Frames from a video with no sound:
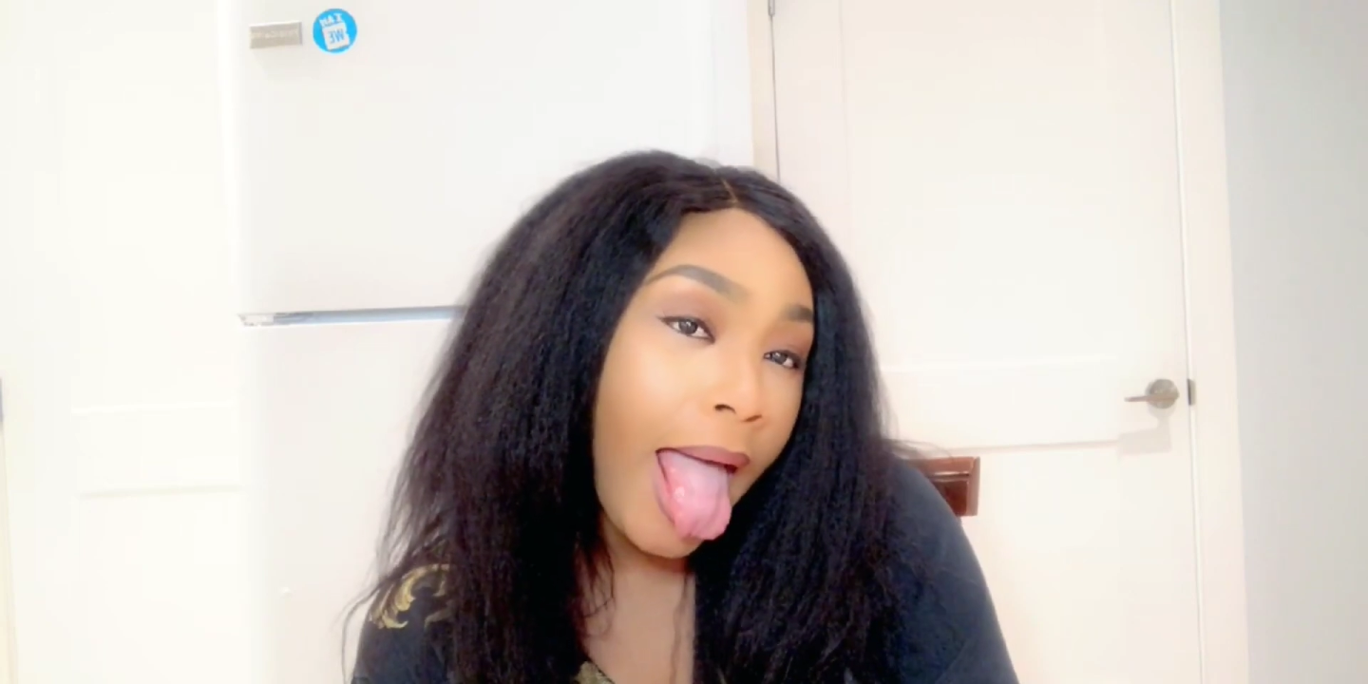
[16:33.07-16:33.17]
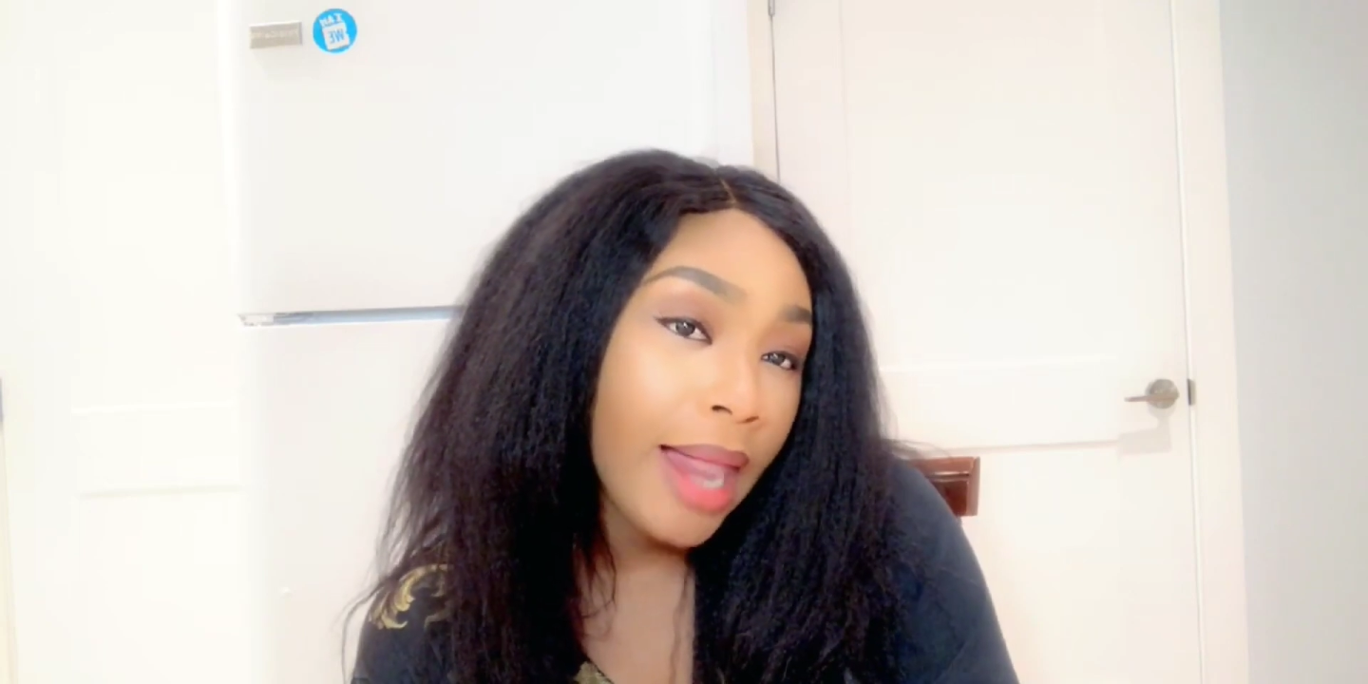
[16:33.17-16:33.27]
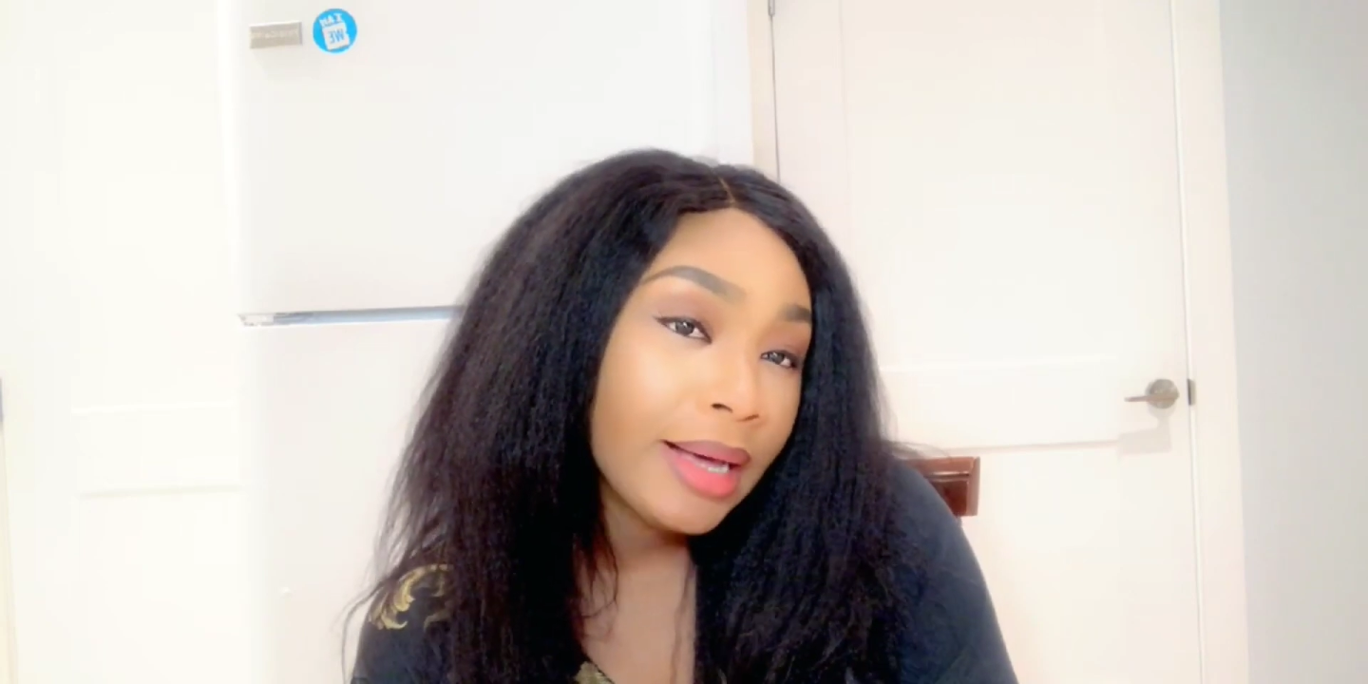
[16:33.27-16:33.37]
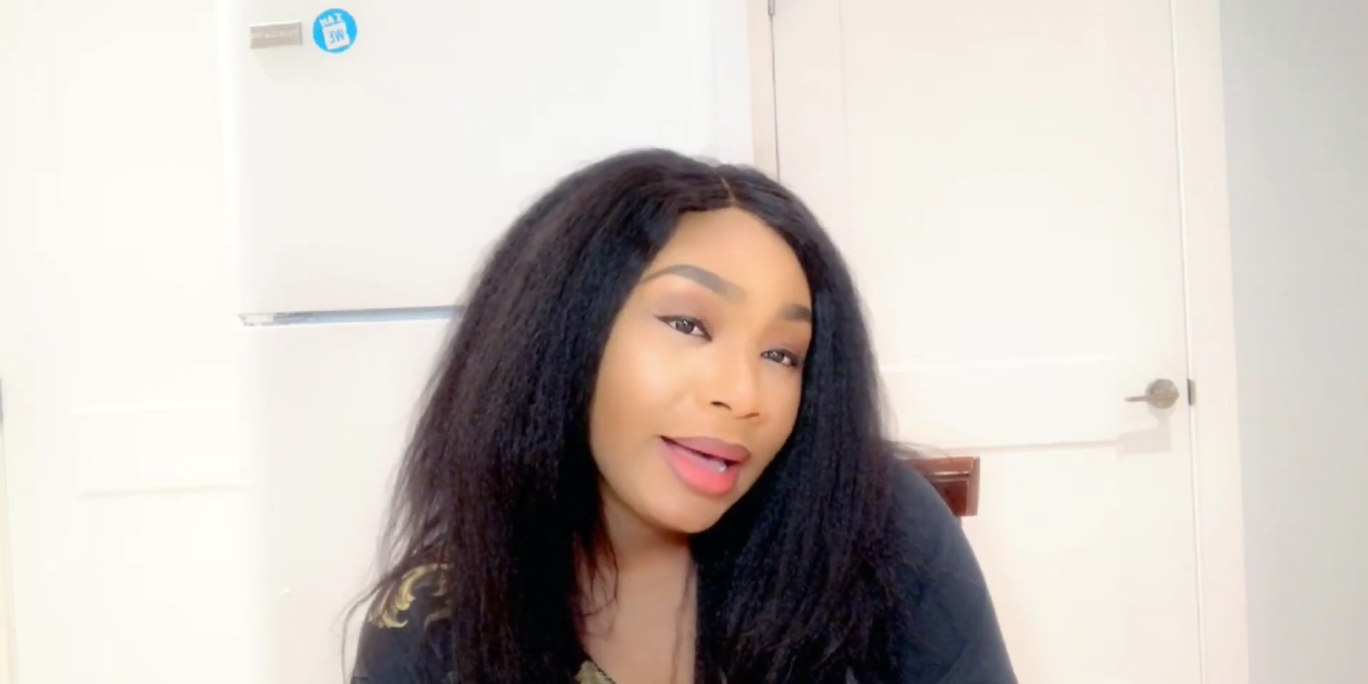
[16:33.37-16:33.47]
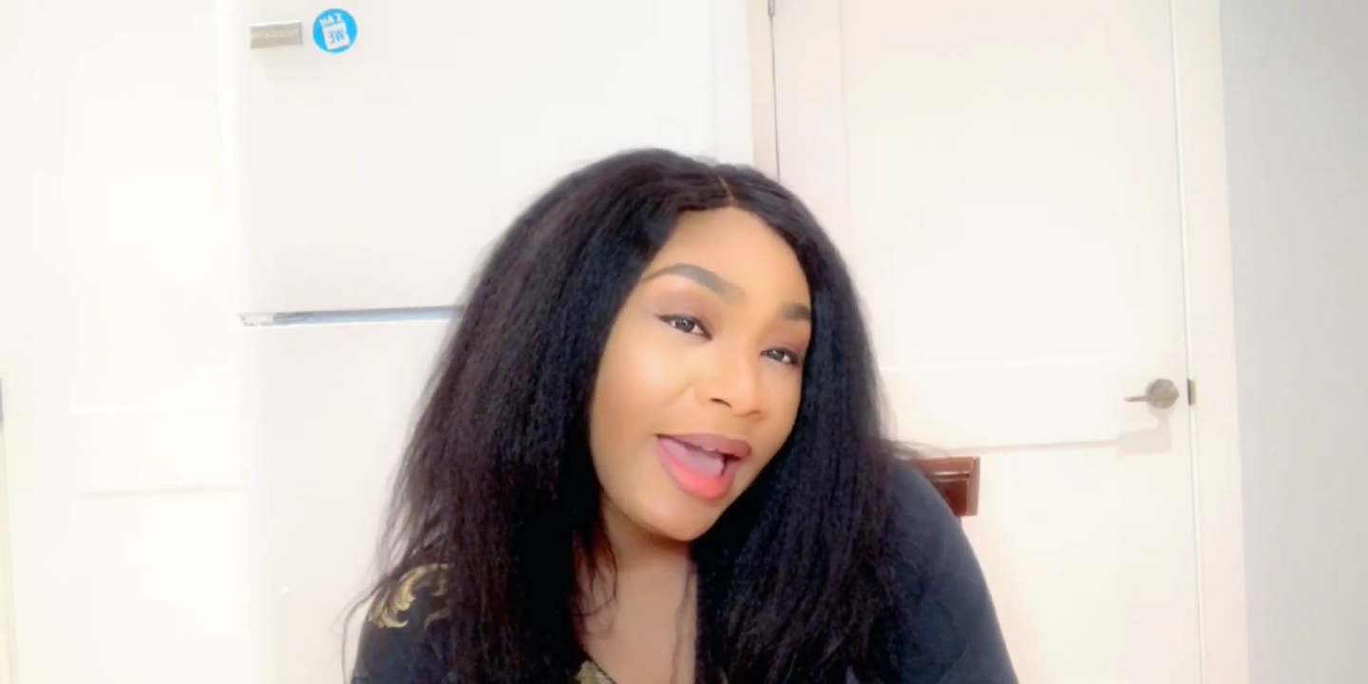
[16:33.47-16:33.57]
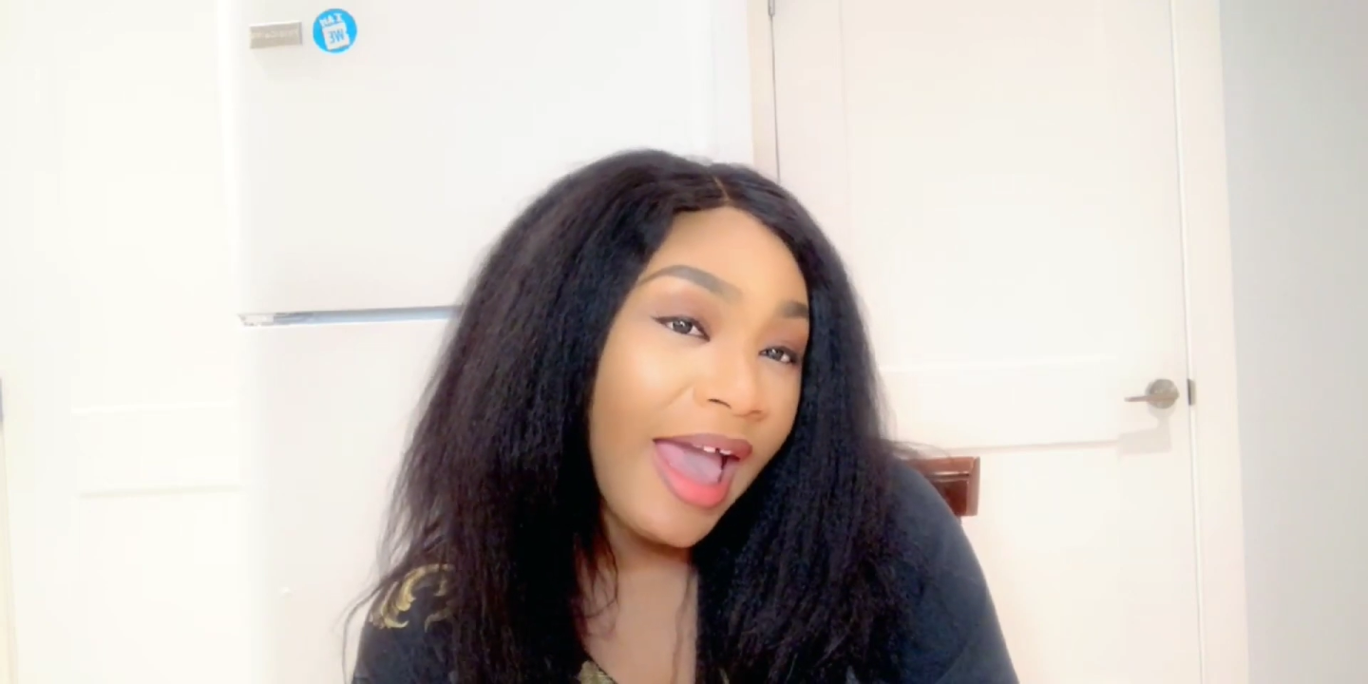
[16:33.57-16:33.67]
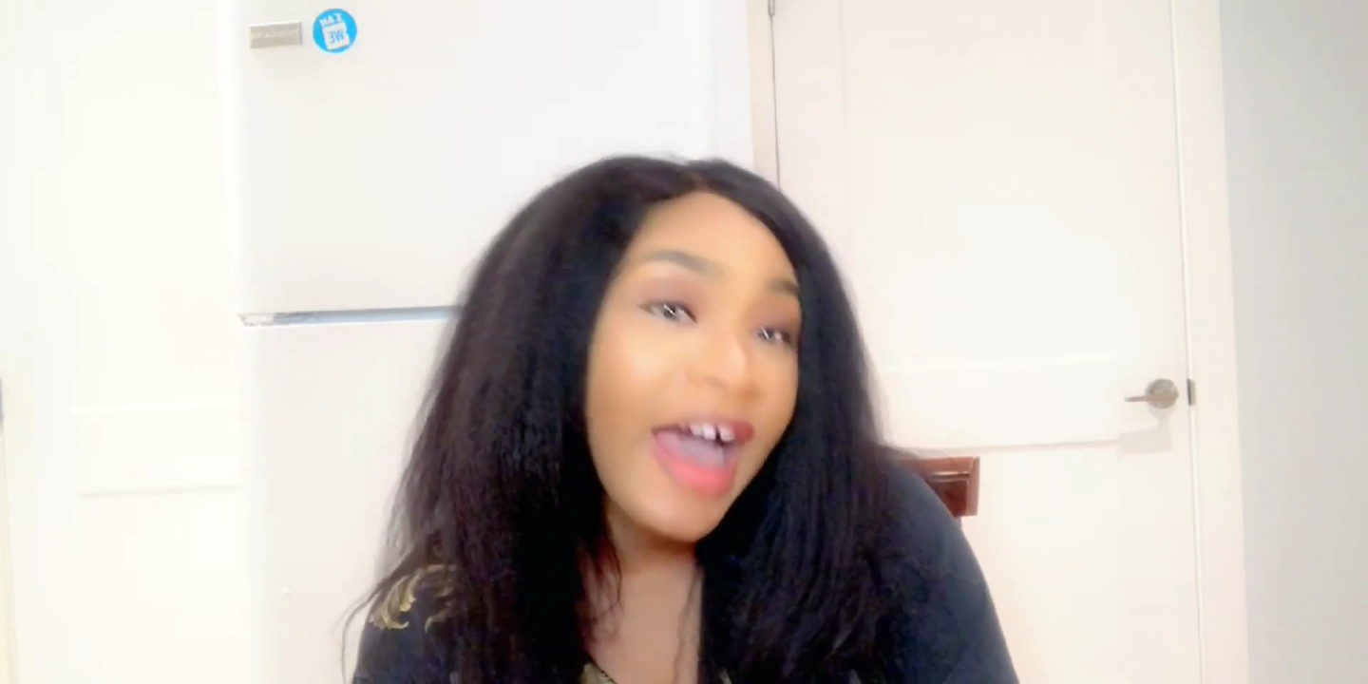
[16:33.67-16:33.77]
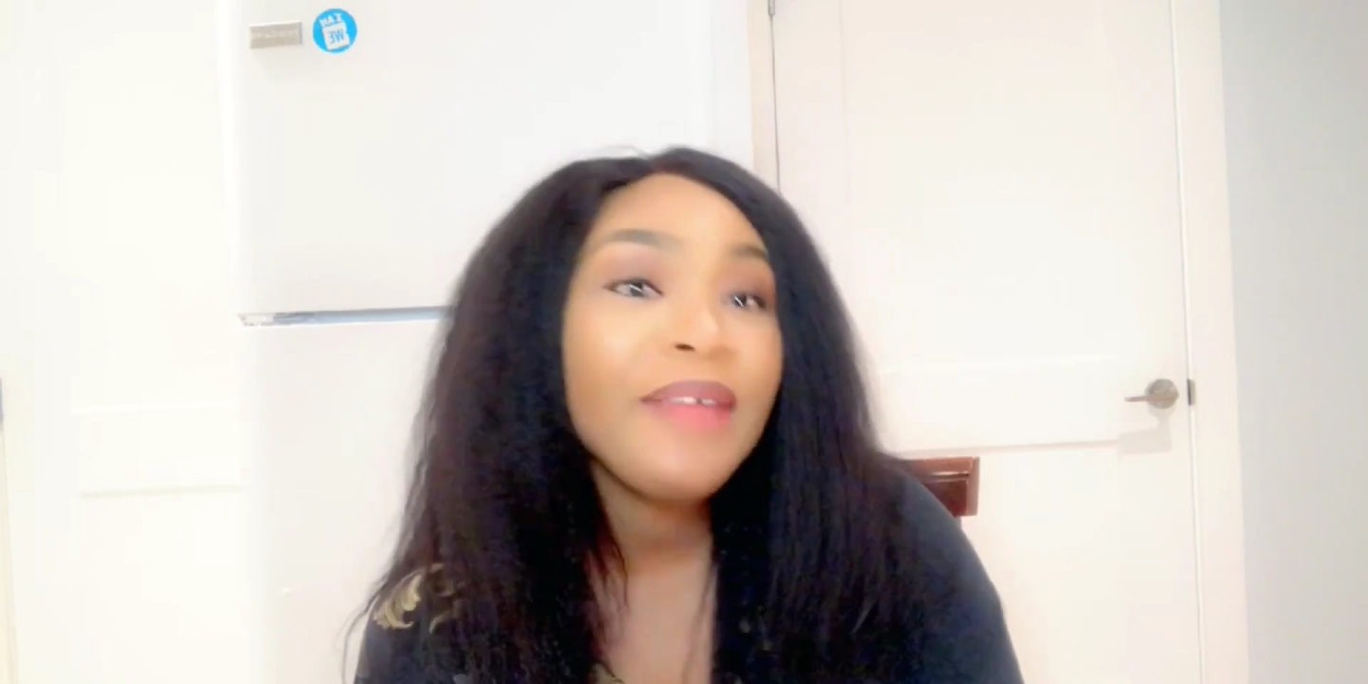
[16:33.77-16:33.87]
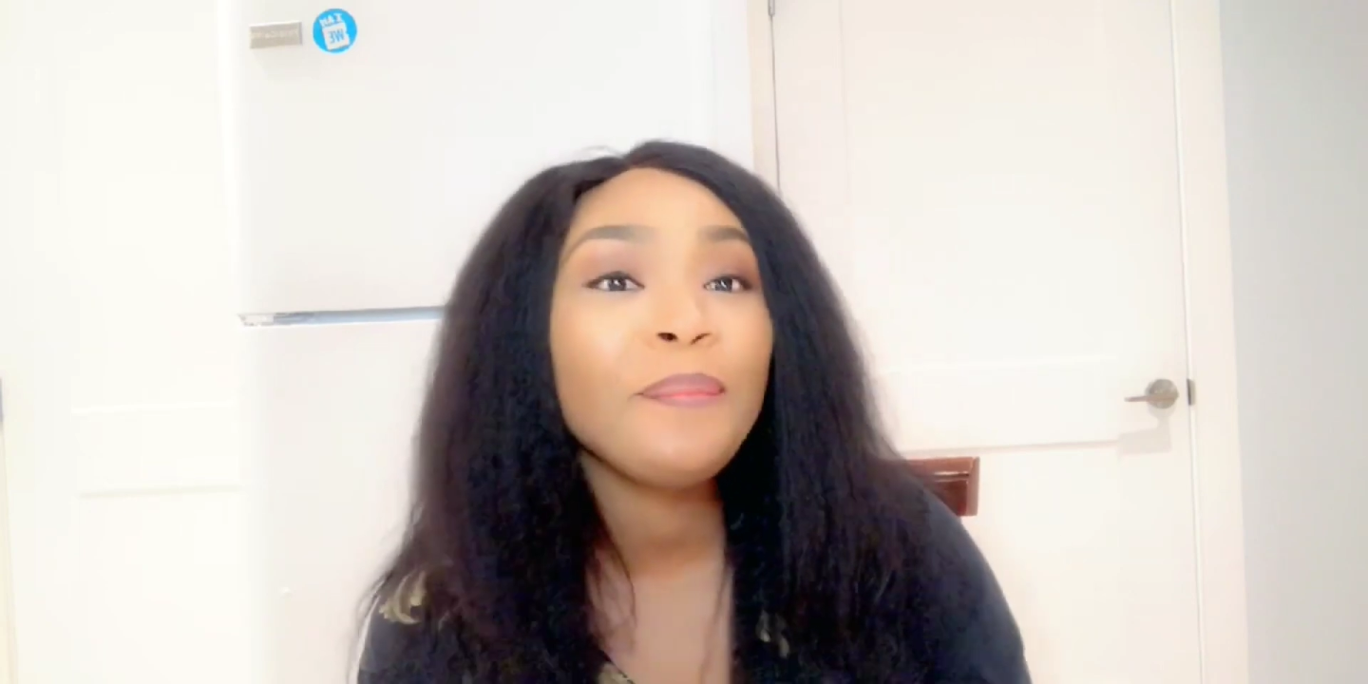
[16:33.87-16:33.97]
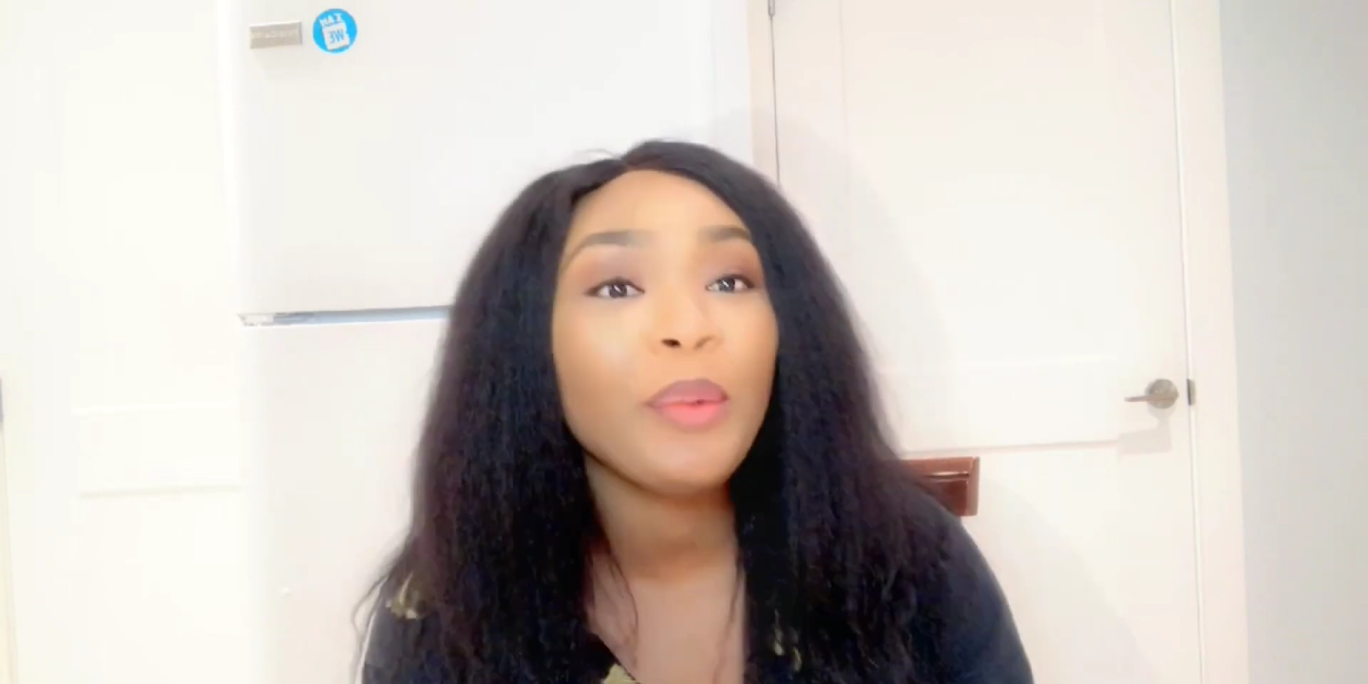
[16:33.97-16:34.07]
I
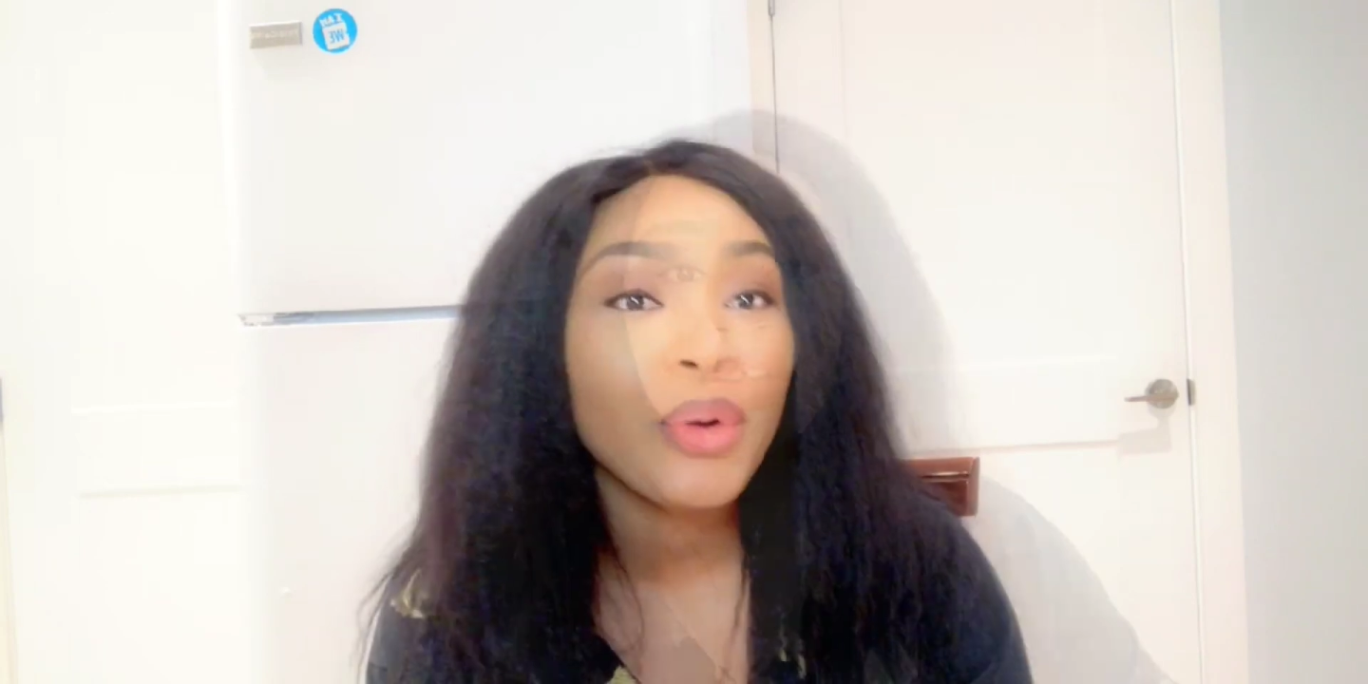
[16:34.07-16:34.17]
had more.